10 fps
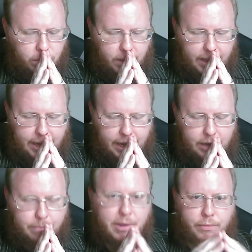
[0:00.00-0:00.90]

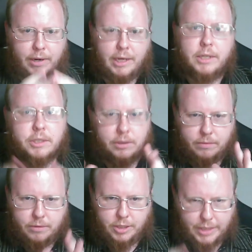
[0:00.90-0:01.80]
and Mithrellas,
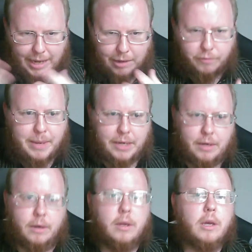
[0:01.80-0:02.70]
this elf
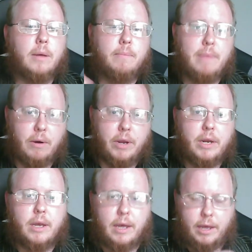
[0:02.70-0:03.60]
maiden,
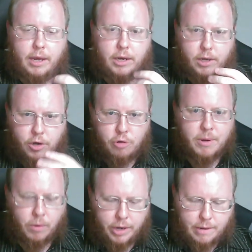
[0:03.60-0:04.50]
married a
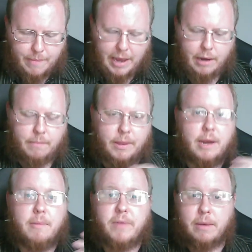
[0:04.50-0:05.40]
Numenorean man by the
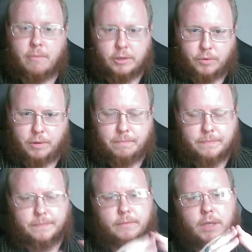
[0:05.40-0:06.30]
name of Imrazor,
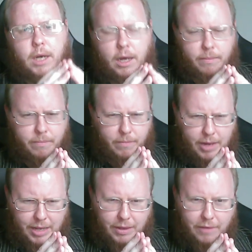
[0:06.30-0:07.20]
um,
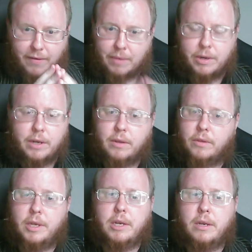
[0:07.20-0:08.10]
and they founded
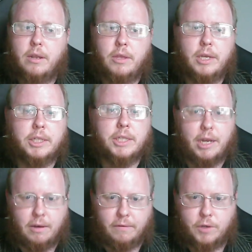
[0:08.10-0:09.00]
the the
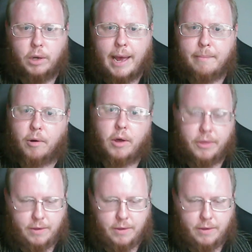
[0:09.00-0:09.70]
city of Dol Amroth.